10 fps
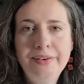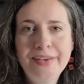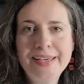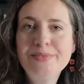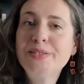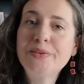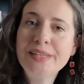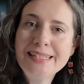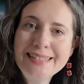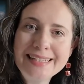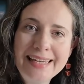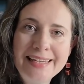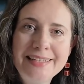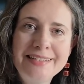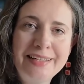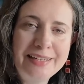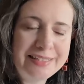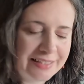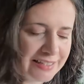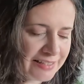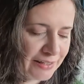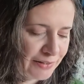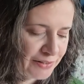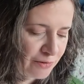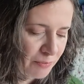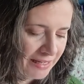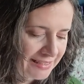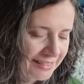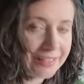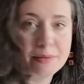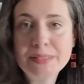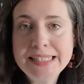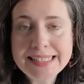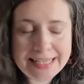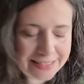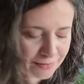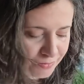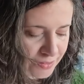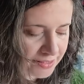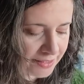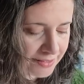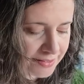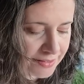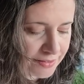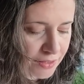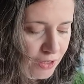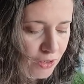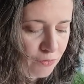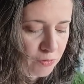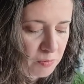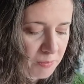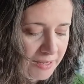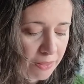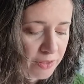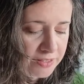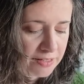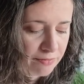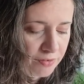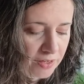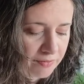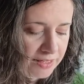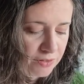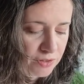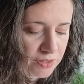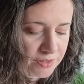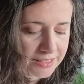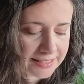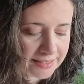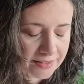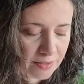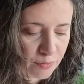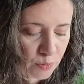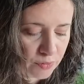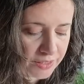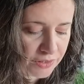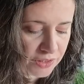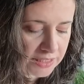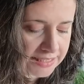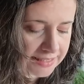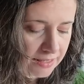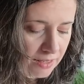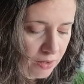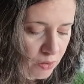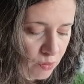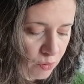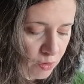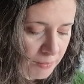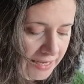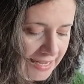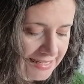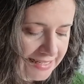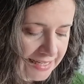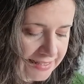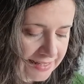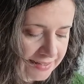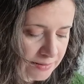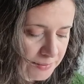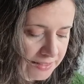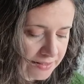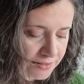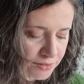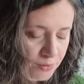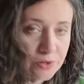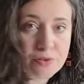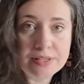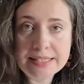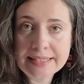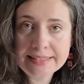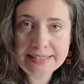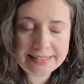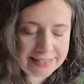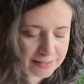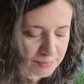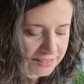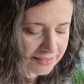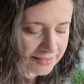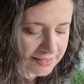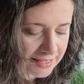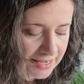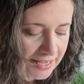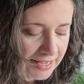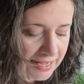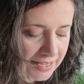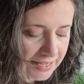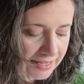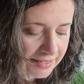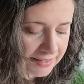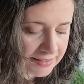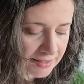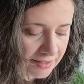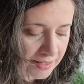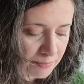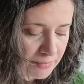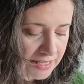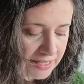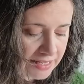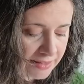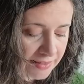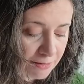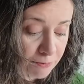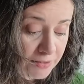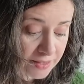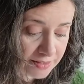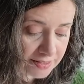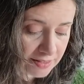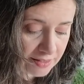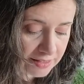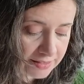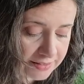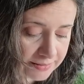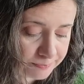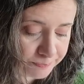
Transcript: Okay, so this is a nice size inclusive pattern. It comes in 10 different sizes from about 35 inches to 64 inches, or about 88 centimetres to 160 centimetres. And I'm making the 5th size.